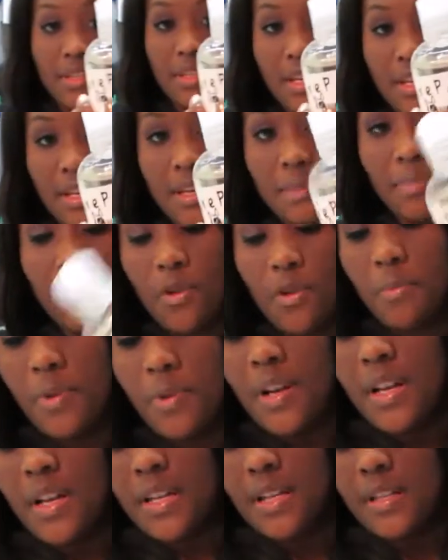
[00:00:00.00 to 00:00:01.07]
the Pure
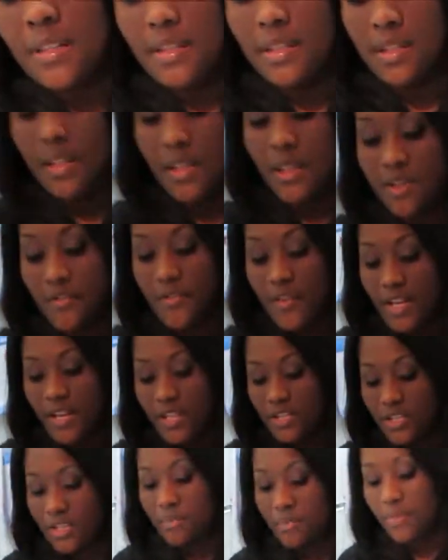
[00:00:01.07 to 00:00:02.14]
Paws clarifying
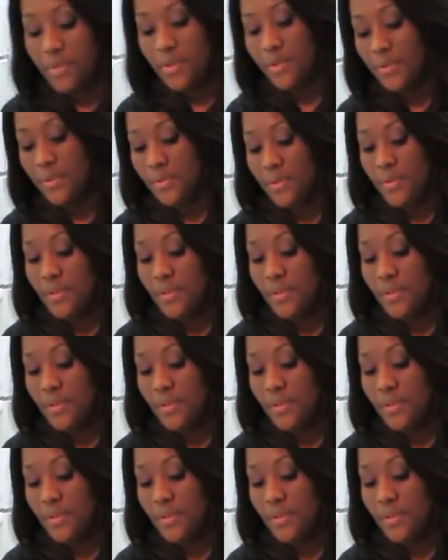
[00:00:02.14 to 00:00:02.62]
shampoo